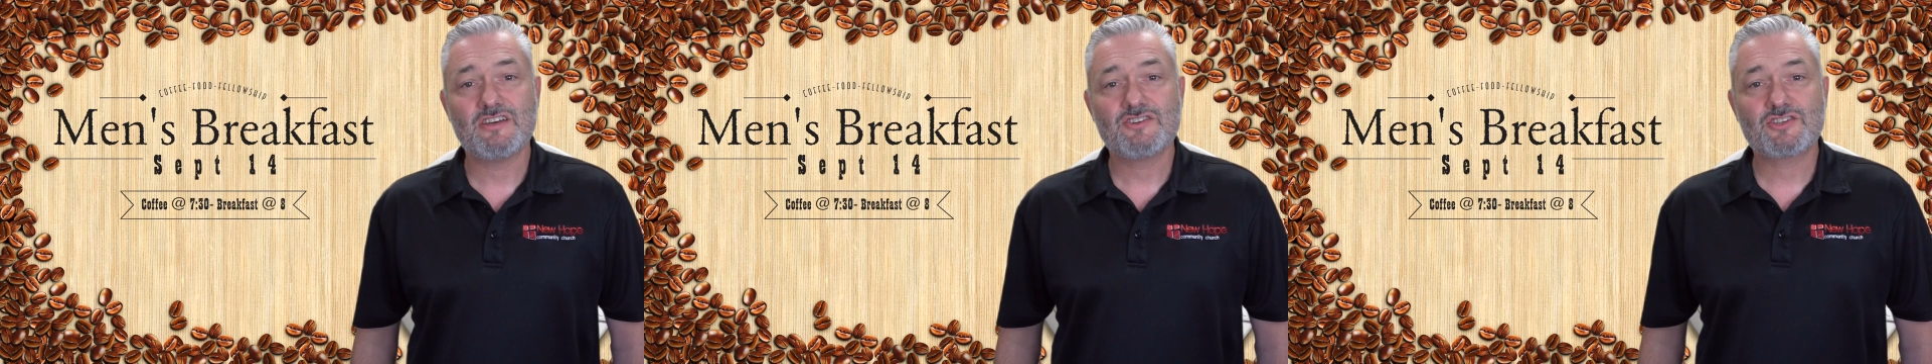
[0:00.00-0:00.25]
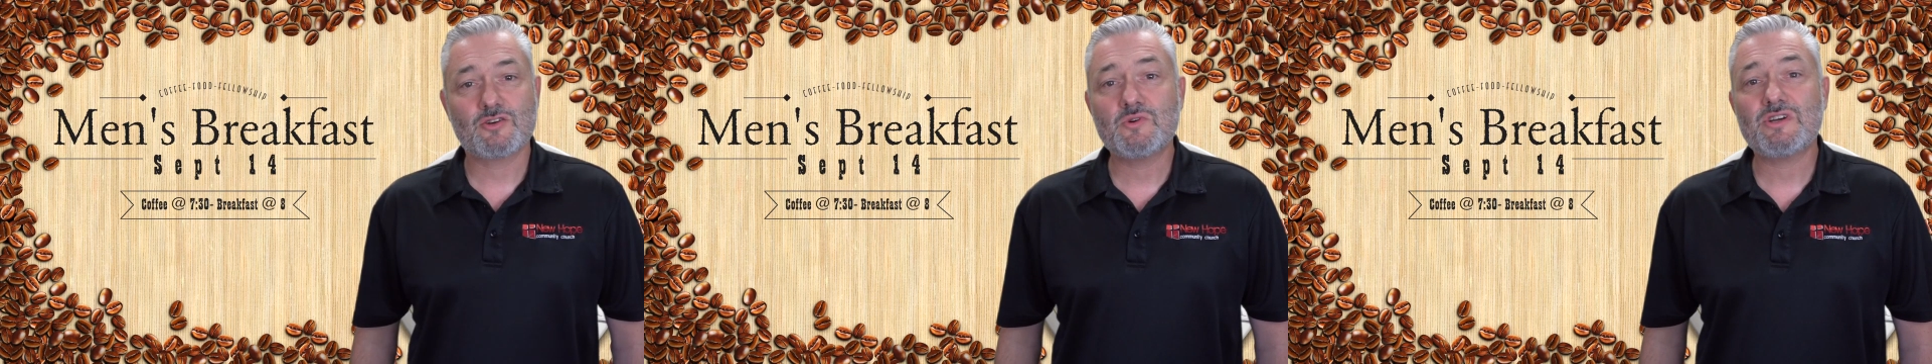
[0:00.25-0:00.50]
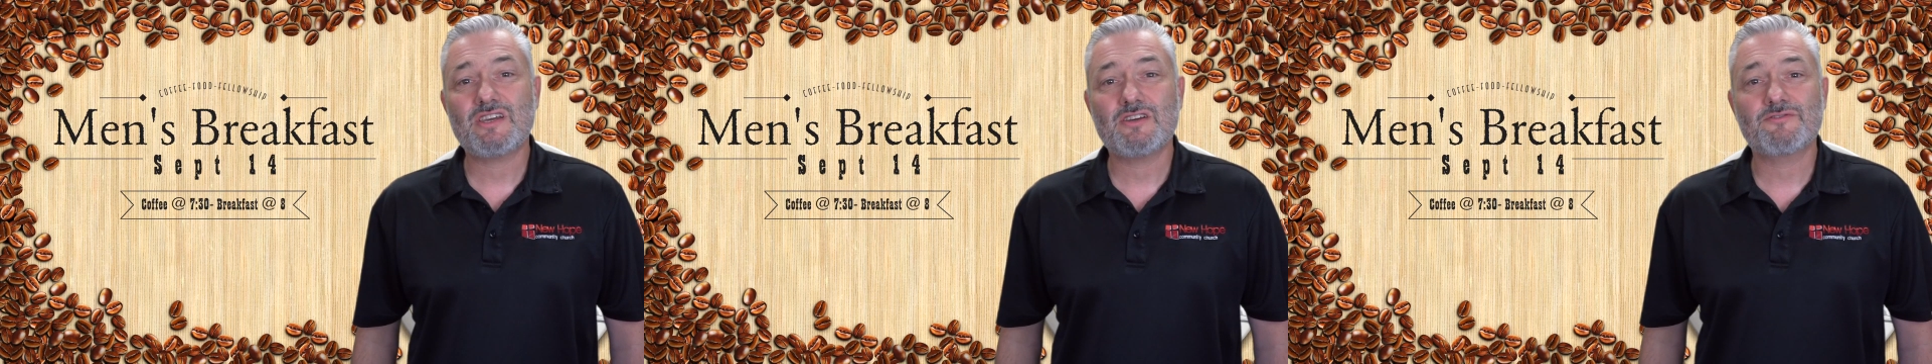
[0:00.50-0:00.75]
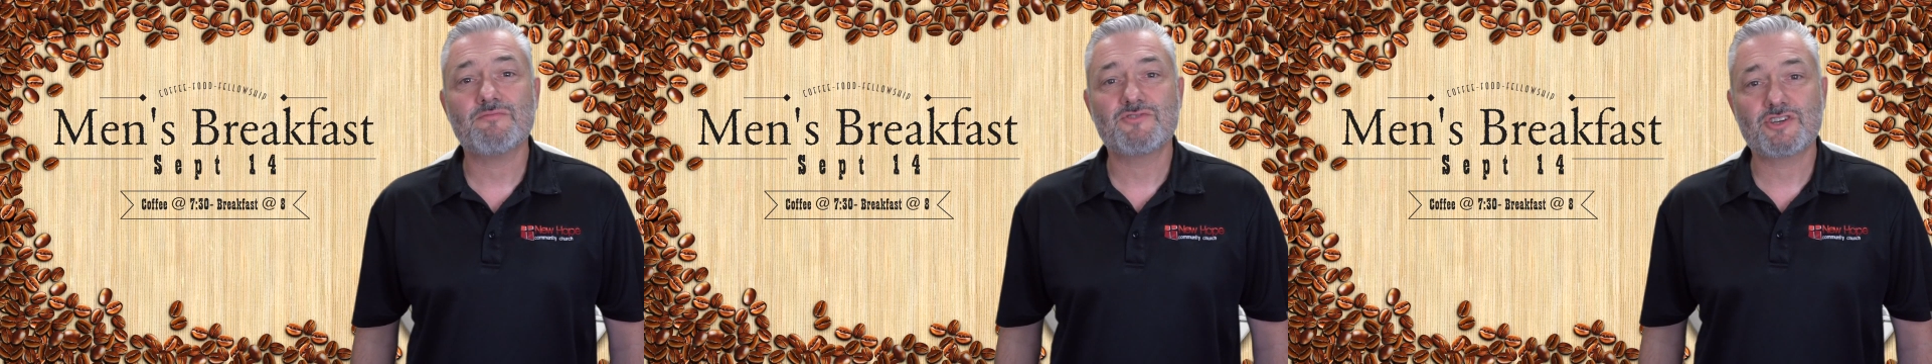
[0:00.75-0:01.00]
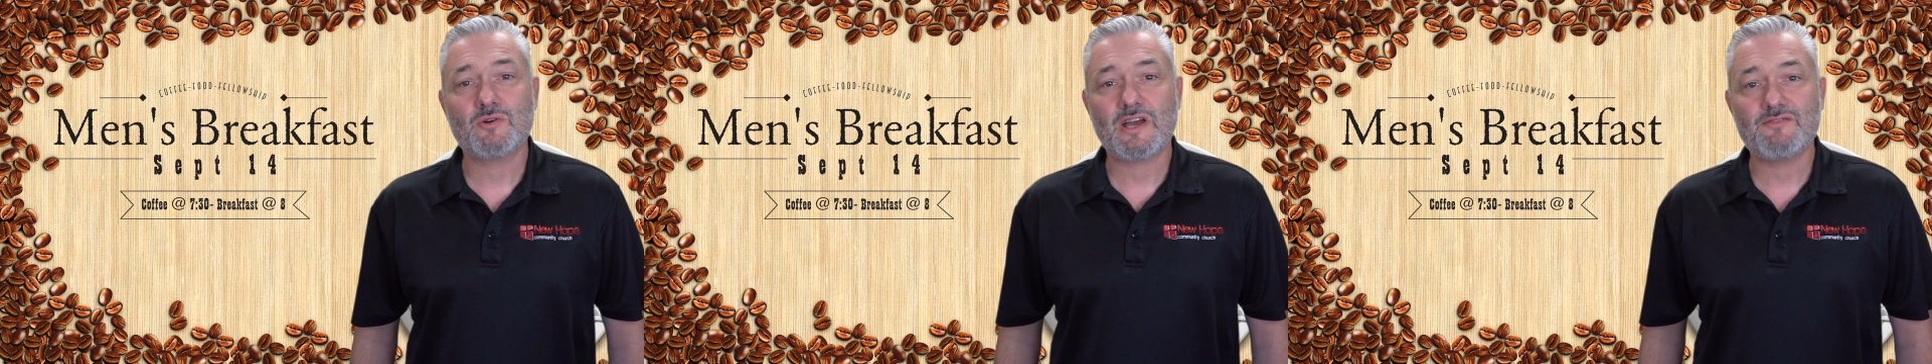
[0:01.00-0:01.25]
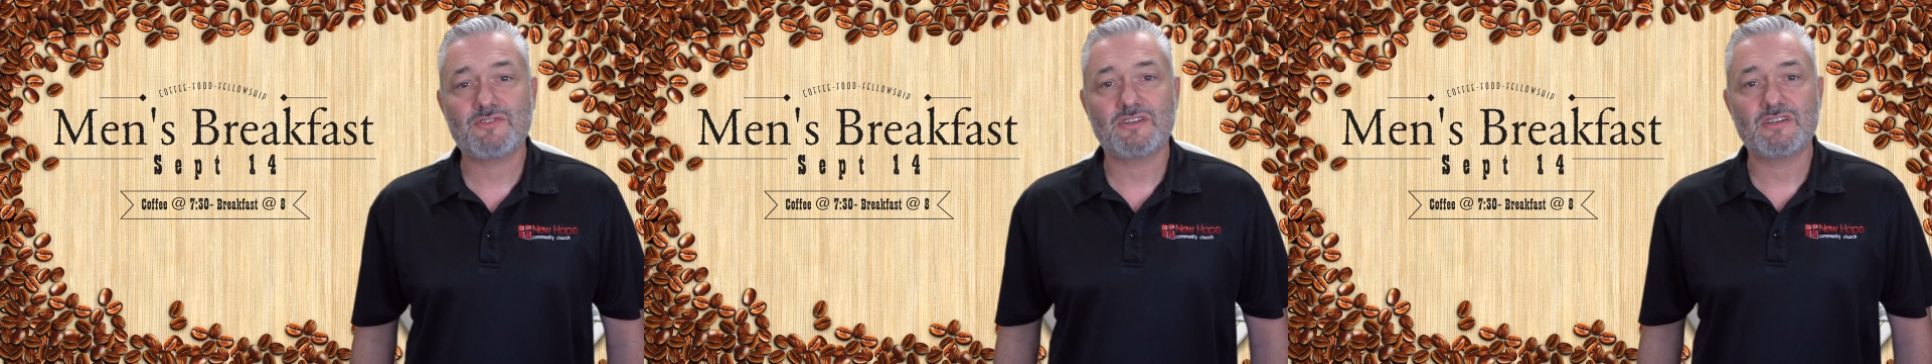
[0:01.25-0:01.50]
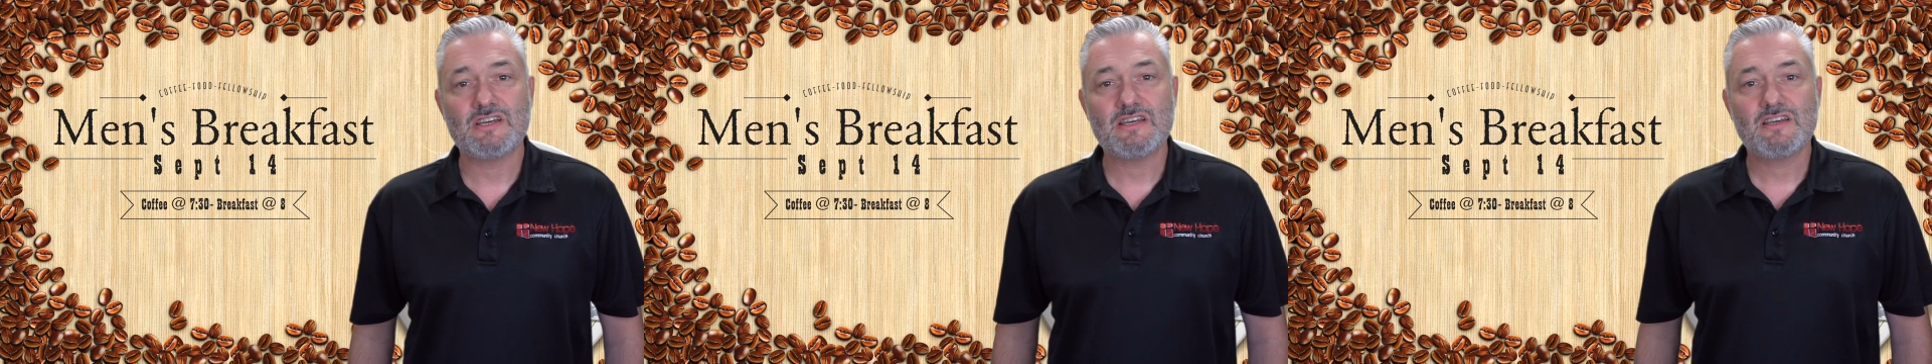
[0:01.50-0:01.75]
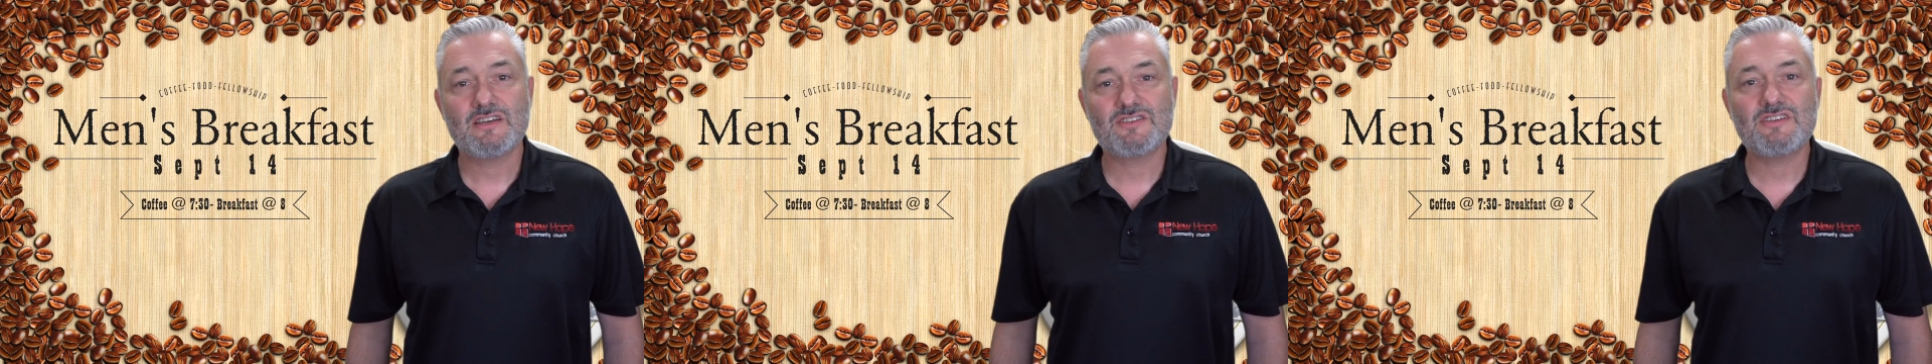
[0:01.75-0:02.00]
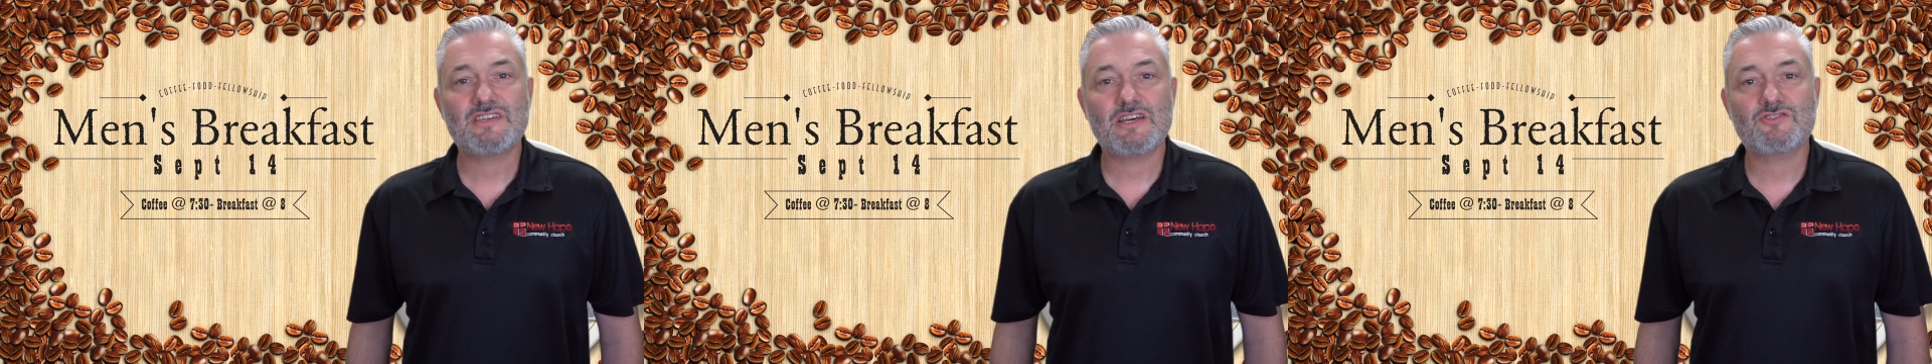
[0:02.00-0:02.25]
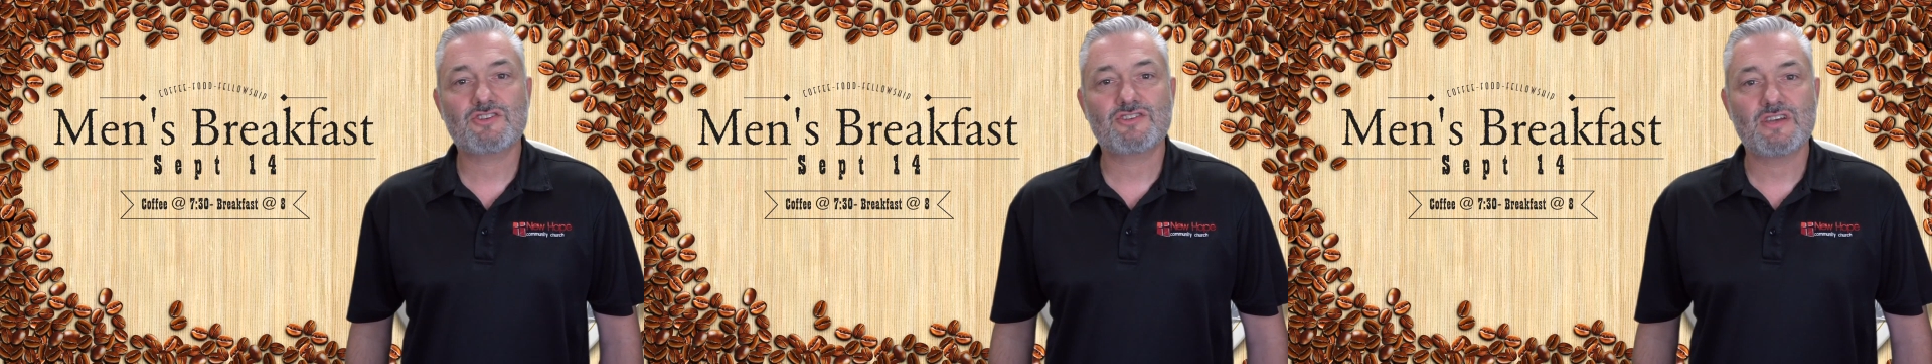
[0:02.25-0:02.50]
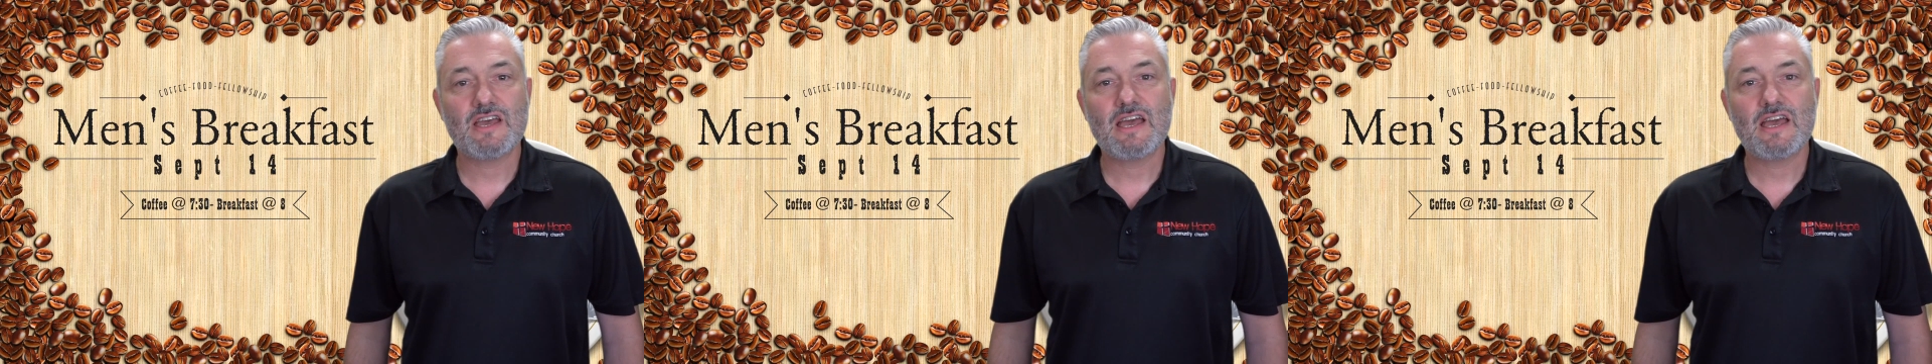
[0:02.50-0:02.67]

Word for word: so we'll hear from Joe Avila as he tells us